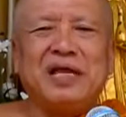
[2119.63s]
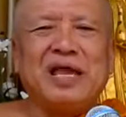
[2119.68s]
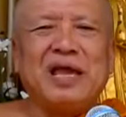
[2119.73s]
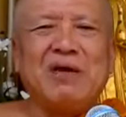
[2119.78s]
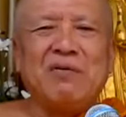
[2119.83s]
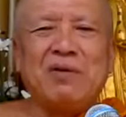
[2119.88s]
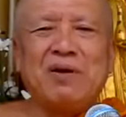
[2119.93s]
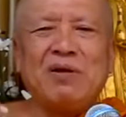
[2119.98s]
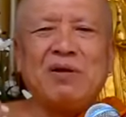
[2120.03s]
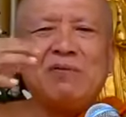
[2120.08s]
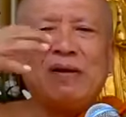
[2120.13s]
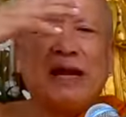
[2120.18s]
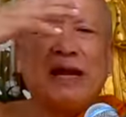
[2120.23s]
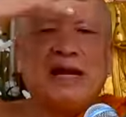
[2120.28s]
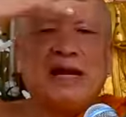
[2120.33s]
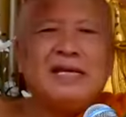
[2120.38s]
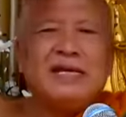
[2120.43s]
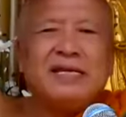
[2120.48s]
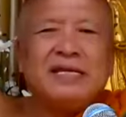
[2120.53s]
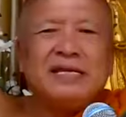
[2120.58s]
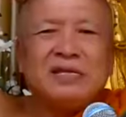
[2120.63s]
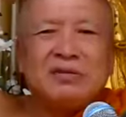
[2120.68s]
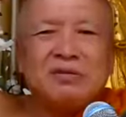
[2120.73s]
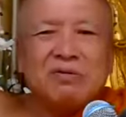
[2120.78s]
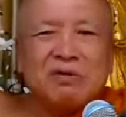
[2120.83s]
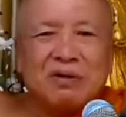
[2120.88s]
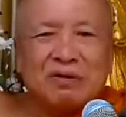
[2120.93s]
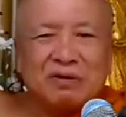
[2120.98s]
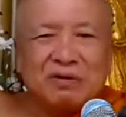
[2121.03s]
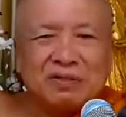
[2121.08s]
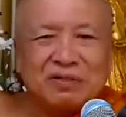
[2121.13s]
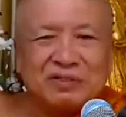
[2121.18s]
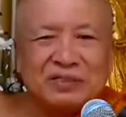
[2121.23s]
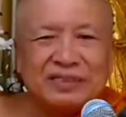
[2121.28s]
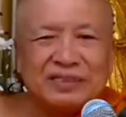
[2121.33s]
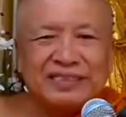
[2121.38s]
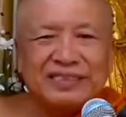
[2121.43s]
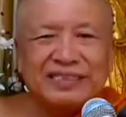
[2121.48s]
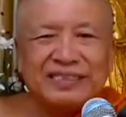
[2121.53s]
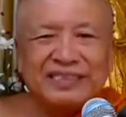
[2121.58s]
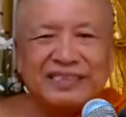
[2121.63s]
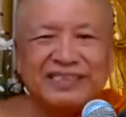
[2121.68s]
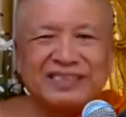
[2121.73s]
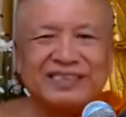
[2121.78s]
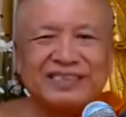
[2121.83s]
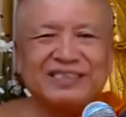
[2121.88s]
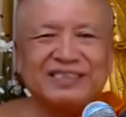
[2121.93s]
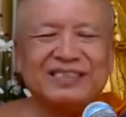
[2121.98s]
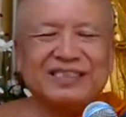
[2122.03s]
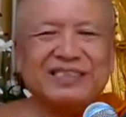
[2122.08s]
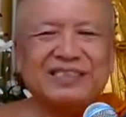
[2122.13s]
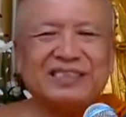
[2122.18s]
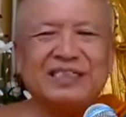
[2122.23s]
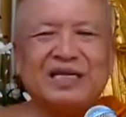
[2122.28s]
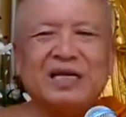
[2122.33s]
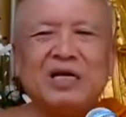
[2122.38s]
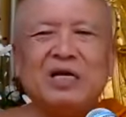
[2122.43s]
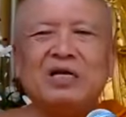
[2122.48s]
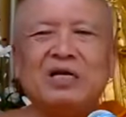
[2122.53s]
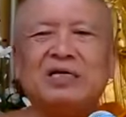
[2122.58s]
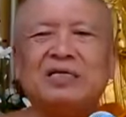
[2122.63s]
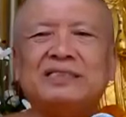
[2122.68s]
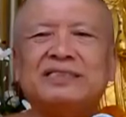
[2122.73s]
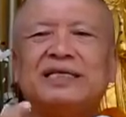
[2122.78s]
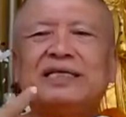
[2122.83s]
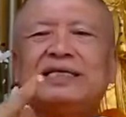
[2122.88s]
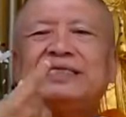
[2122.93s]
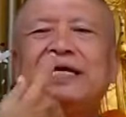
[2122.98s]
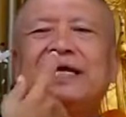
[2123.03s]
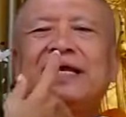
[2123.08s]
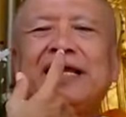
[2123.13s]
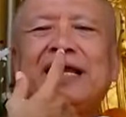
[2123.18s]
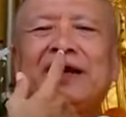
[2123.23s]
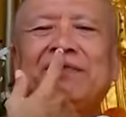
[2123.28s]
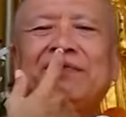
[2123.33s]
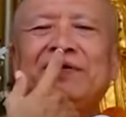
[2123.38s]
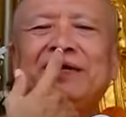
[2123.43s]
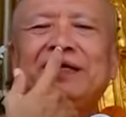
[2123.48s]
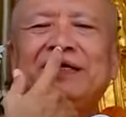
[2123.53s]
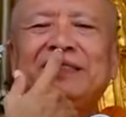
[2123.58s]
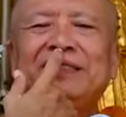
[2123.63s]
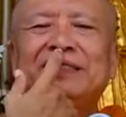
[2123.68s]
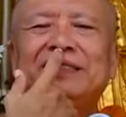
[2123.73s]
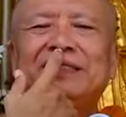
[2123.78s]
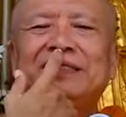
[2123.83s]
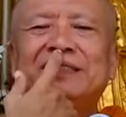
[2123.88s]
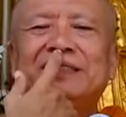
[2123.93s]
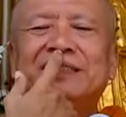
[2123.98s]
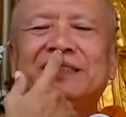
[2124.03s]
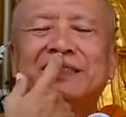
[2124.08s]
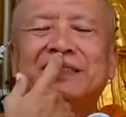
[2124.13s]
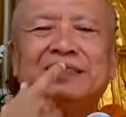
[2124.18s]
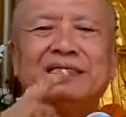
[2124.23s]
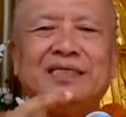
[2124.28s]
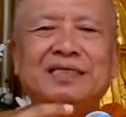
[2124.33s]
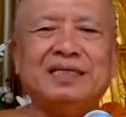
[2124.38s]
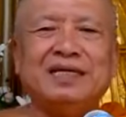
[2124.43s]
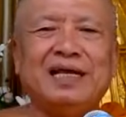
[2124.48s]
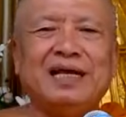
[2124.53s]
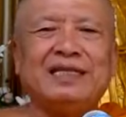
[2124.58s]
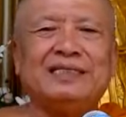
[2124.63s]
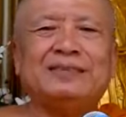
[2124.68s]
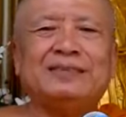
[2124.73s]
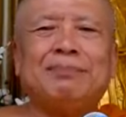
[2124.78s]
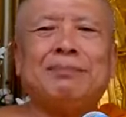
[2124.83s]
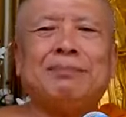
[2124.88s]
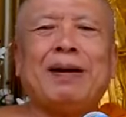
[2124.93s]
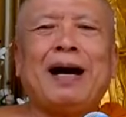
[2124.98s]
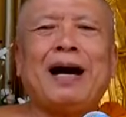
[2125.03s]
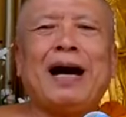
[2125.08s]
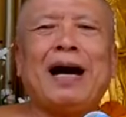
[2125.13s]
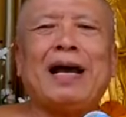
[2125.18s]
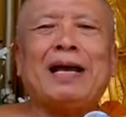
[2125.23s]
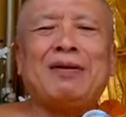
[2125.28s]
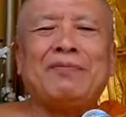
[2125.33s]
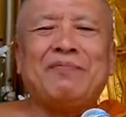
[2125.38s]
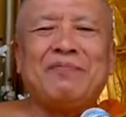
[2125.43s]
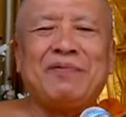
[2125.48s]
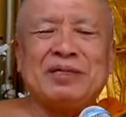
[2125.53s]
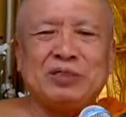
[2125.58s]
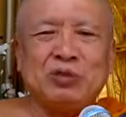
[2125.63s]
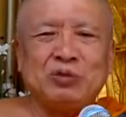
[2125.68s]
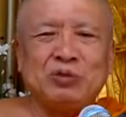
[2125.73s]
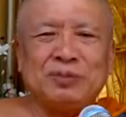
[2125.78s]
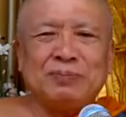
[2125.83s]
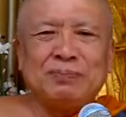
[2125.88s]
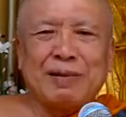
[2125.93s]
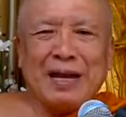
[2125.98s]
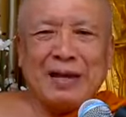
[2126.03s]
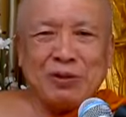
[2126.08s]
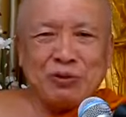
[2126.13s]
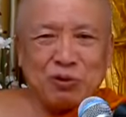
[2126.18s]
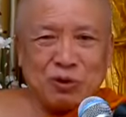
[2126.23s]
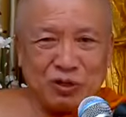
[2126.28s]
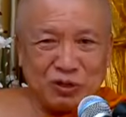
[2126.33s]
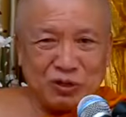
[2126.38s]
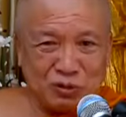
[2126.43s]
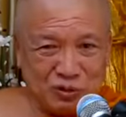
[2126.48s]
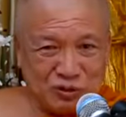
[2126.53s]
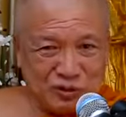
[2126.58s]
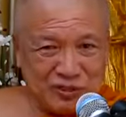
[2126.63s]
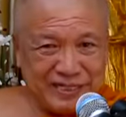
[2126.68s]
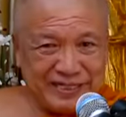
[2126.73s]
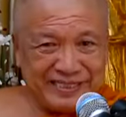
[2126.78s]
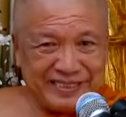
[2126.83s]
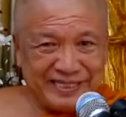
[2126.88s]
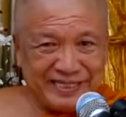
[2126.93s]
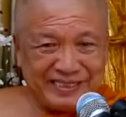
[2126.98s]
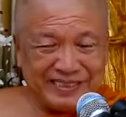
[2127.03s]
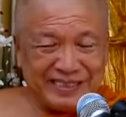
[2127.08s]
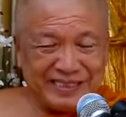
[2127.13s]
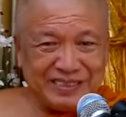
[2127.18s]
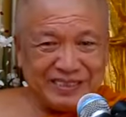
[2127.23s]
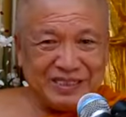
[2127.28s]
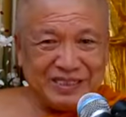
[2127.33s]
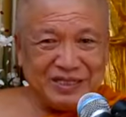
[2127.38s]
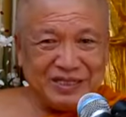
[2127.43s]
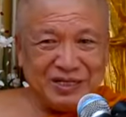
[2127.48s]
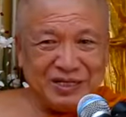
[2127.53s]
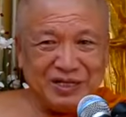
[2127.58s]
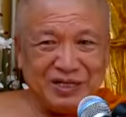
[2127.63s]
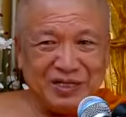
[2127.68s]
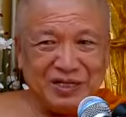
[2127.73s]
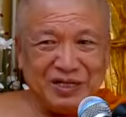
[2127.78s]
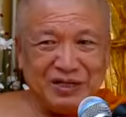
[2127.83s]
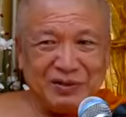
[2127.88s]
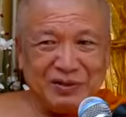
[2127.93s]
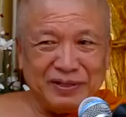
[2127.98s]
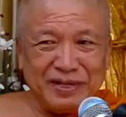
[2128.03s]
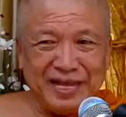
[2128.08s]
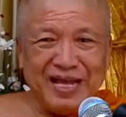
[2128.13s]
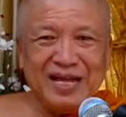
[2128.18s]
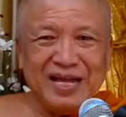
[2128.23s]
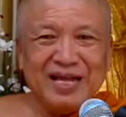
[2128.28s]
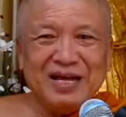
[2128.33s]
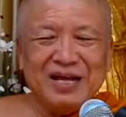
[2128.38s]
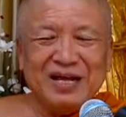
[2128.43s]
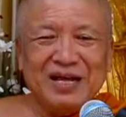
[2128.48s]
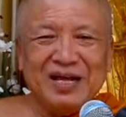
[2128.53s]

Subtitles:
Everywhere in your consciousness. Sensing here first and smile. When you smile, you got consciousness. Okay?